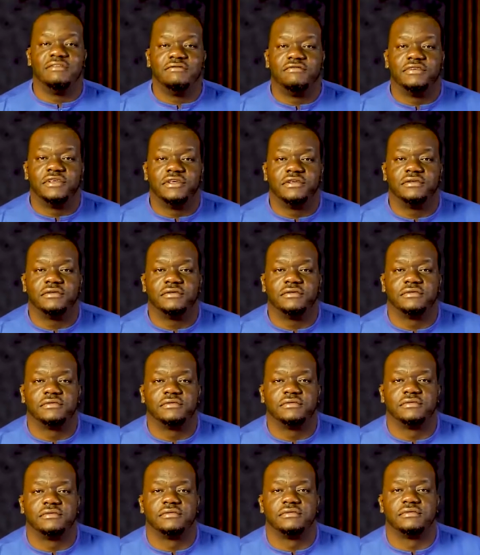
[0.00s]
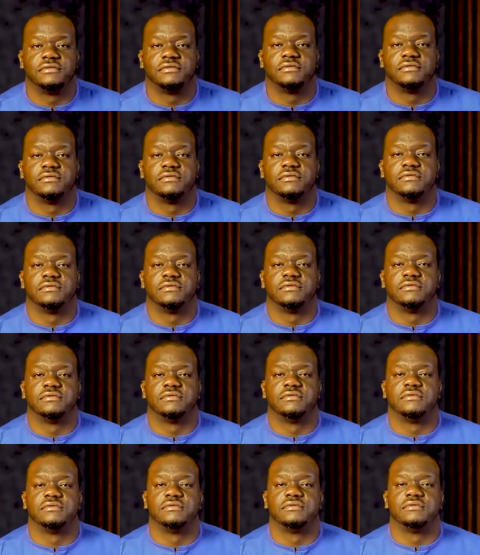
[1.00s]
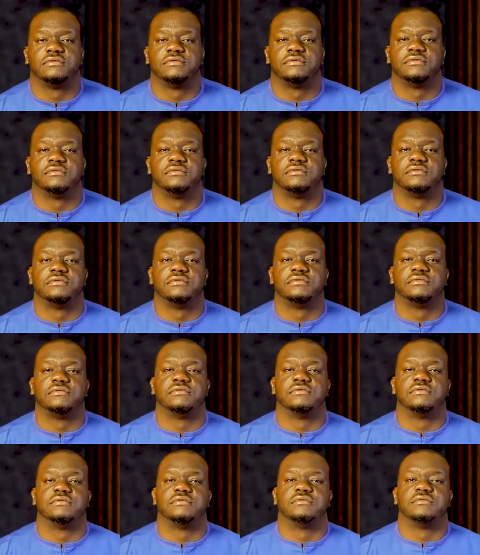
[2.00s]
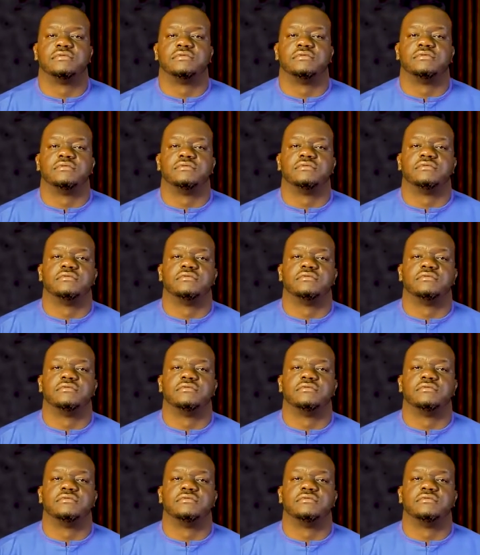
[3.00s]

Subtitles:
No one is speaking in this clip.